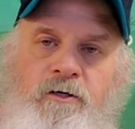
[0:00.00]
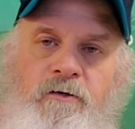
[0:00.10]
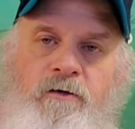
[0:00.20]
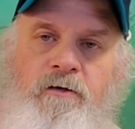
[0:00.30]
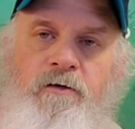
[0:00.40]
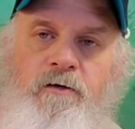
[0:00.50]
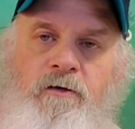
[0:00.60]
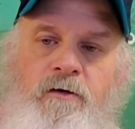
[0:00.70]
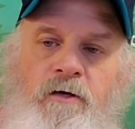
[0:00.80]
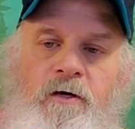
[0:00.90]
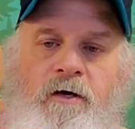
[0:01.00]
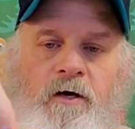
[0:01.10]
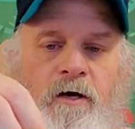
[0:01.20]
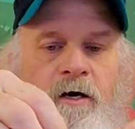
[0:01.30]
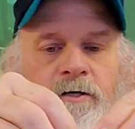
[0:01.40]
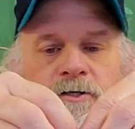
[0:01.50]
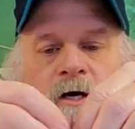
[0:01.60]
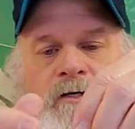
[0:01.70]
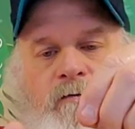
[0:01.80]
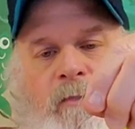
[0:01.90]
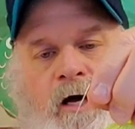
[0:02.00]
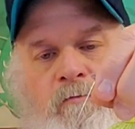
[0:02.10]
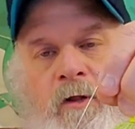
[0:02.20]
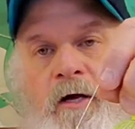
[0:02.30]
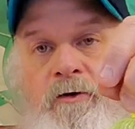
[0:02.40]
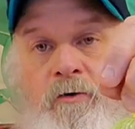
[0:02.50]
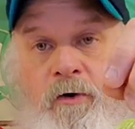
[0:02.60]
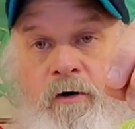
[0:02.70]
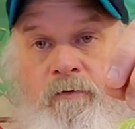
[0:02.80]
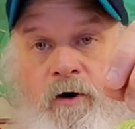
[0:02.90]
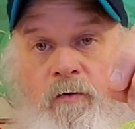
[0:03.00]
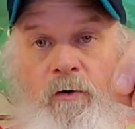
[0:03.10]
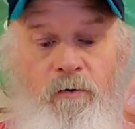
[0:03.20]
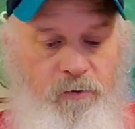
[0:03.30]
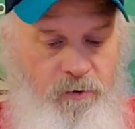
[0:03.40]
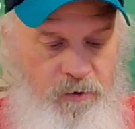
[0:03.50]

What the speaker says: it. And I can change this back blade to whatever I want.